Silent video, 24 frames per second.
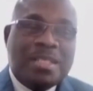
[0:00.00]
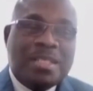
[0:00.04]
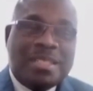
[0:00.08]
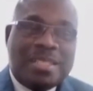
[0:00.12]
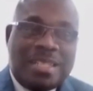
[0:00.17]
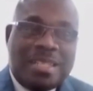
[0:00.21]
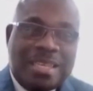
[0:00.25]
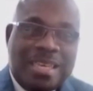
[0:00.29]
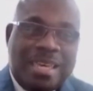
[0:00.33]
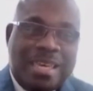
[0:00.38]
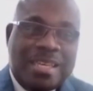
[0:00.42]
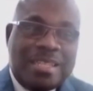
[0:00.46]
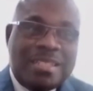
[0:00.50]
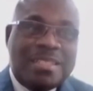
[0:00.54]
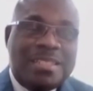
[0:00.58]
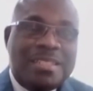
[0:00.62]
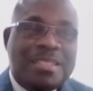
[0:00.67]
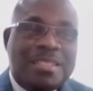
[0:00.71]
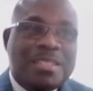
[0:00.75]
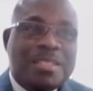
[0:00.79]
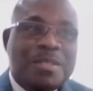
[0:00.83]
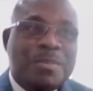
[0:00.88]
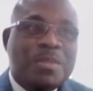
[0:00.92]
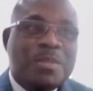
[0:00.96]
once again
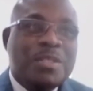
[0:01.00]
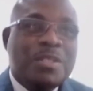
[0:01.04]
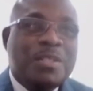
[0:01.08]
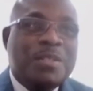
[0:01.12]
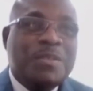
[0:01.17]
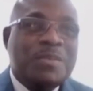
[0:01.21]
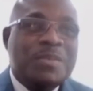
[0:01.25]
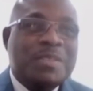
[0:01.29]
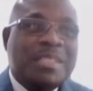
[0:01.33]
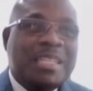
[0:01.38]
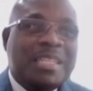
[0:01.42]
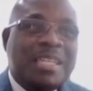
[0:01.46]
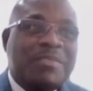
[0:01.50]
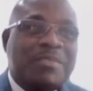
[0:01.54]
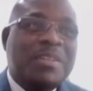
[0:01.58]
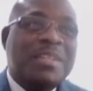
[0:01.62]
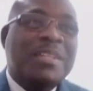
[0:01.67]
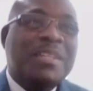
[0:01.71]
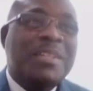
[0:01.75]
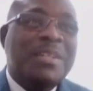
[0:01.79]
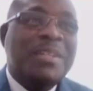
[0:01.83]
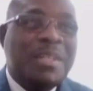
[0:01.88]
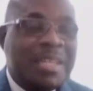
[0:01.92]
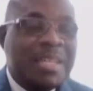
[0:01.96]
in terms of
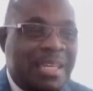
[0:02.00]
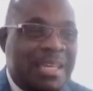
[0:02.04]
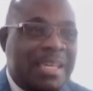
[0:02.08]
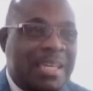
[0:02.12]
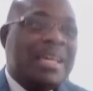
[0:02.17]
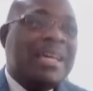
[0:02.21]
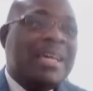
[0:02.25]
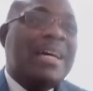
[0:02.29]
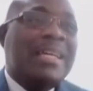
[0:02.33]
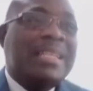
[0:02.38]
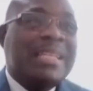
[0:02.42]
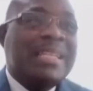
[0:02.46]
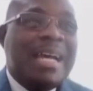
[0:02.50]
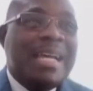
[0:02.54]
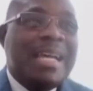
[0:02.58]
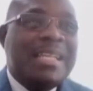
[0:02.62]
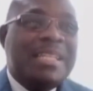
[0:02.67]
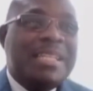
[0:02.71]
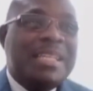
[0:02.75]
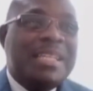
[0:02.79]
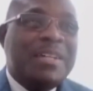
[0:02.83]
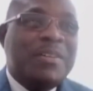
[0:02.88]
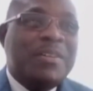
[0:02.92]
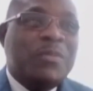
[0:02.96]
giving an
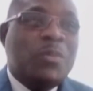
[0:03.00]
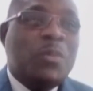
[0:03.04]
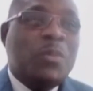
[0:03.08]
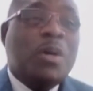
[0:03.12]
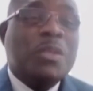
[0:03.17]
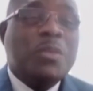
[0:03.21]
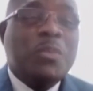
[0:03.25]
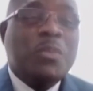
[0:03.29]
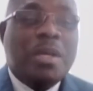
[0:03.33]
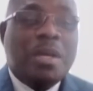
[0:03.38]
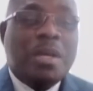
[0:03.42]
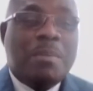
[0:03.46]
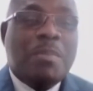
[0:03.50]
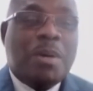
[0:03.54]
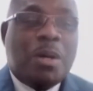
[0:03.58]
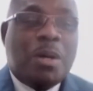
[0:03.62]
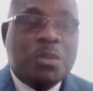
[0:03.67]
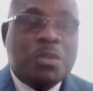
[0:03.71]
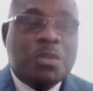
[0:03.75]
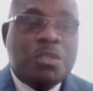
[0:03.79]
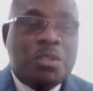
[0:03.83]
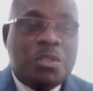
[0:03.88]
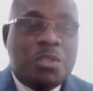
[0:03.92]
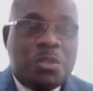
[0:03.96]
idea of what we are
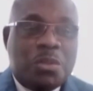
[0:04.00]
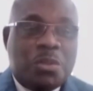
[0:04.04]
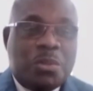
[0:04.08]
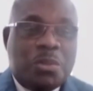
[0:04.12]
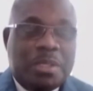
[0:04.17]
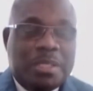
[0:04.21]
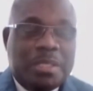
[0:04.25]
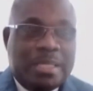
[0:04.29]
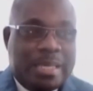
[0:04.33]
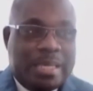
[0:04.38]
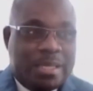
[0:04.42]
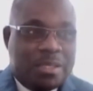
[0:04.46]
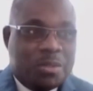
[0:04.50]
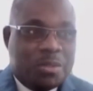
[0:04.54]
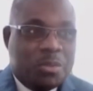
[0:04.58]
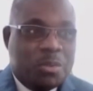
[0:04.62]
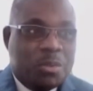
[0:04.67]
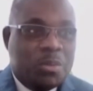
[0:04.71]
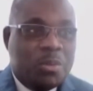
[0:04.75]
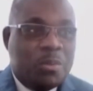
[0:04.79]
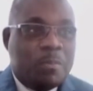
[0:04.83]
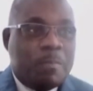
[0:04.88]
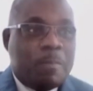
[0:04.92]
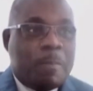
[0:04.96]
about to do in
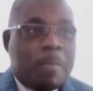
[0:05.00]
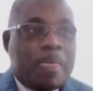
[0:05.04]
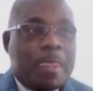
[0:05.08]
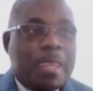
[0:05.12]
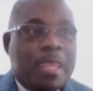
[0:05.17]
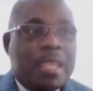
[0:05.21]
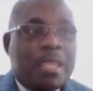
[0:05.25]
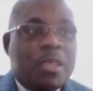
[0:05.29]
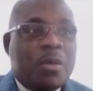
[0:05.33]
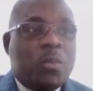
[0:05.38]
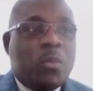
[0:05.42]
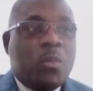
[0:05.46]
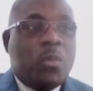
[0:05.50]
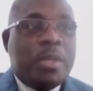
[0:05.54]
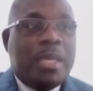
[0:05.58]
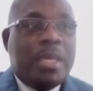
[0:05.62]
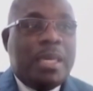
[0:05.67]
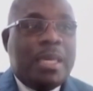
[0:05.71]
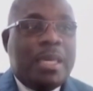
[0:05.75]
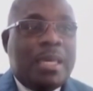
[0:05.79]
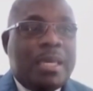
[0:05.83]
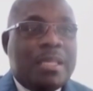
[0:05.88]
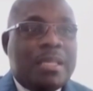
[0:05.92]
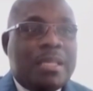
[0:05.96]
NEDCO.
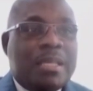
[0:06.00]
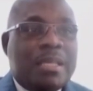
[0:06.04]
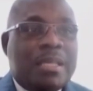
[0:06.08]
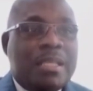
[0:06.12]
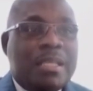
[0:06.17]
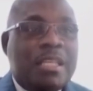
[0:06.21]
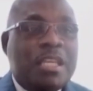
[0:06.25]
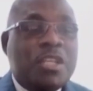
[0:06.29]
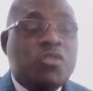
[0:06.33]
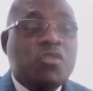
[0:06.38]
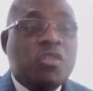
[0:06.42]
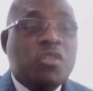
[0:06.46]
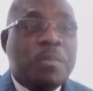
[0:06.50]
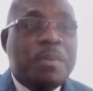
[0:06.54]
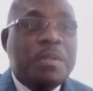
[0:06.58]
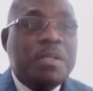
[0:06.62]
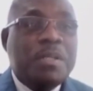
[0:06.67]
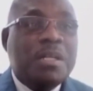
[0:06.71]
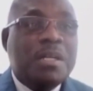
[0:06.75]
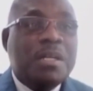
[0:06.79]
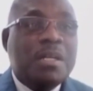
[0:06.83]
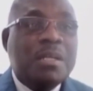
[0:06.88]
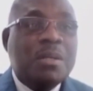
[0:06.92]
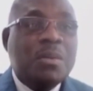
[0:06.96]
The NEDCO